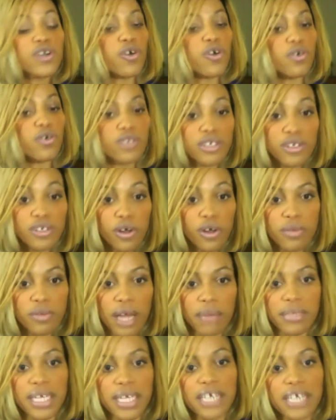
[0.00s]
Golden Globe
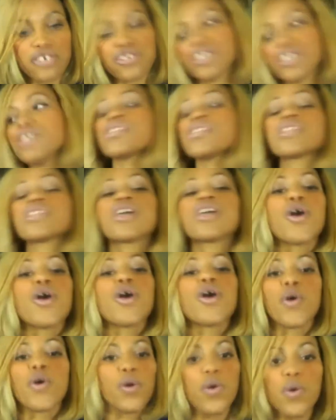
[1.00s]
nominations,
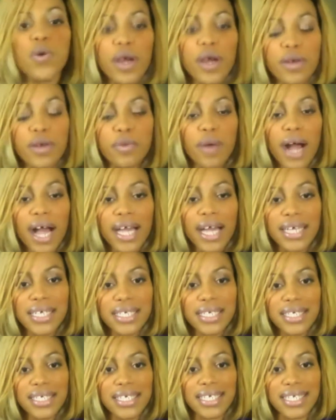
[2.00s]
who and
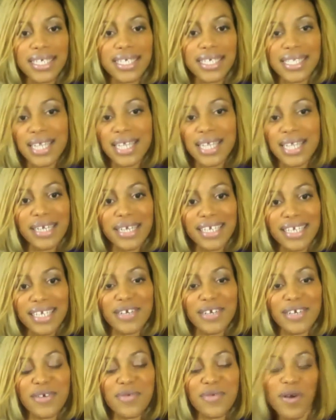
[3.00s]
why is
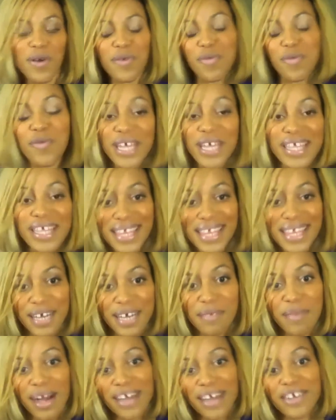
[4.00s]
nominated, and what we
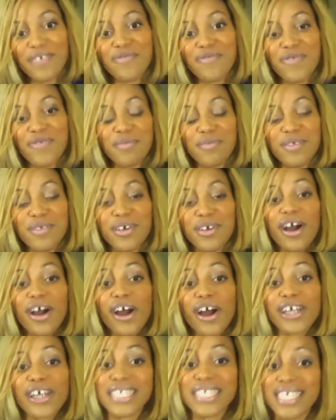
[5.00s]
think about it from the
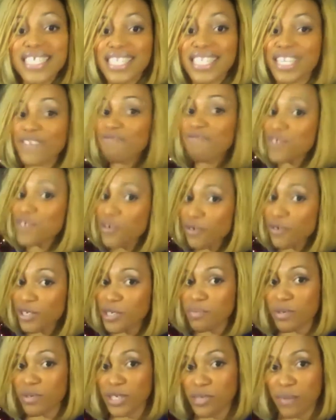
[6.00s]
artistic
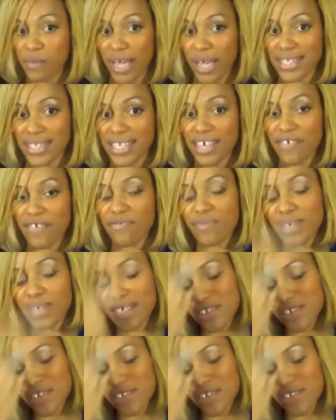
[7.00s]
viewer's perspective.